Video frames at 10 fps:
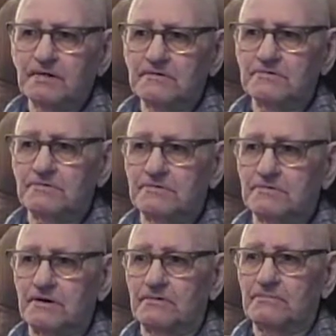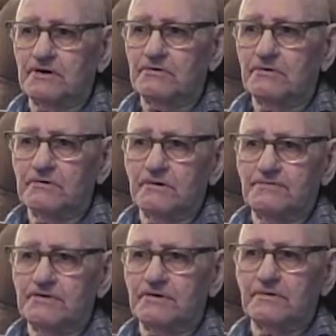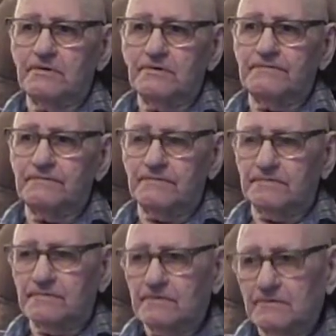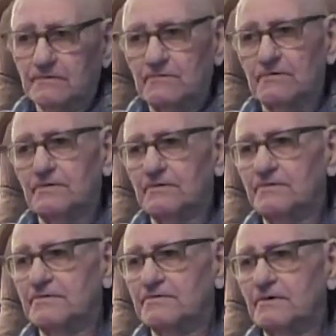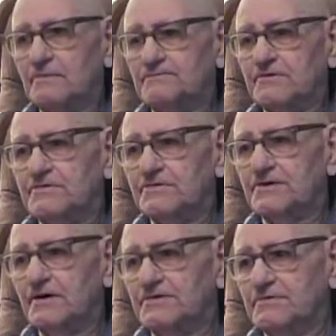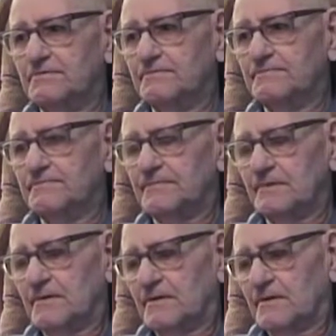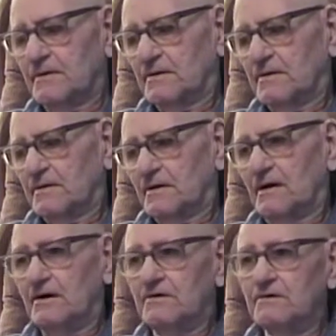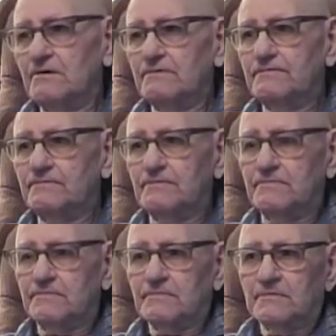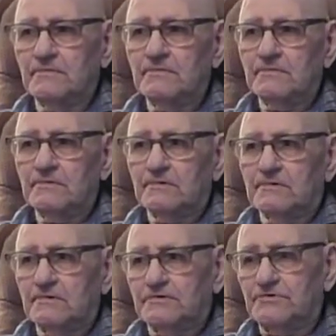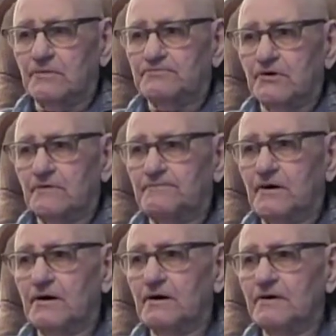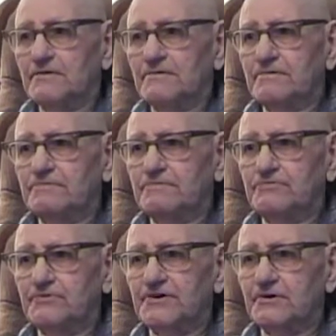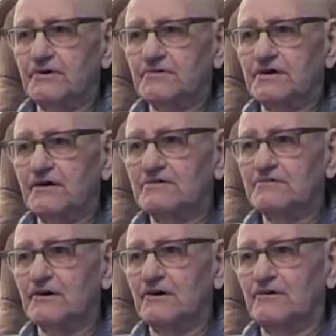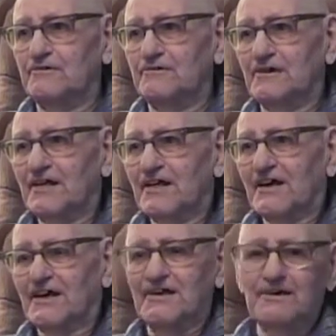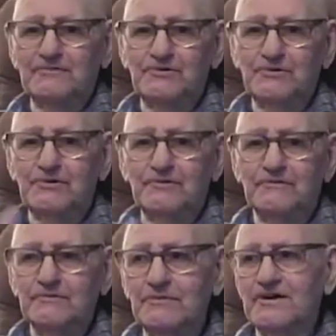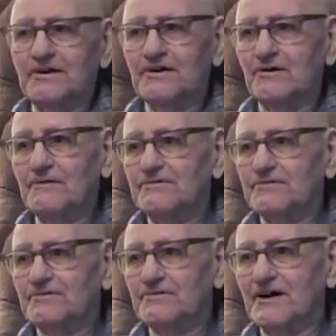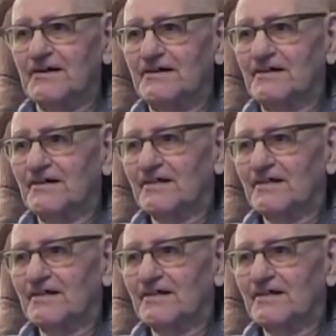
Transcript: Instead of me going up and getting off where they stopped at the station, I got off, jumped off behind 3 cars down the road, and they was looking for me to get off the train,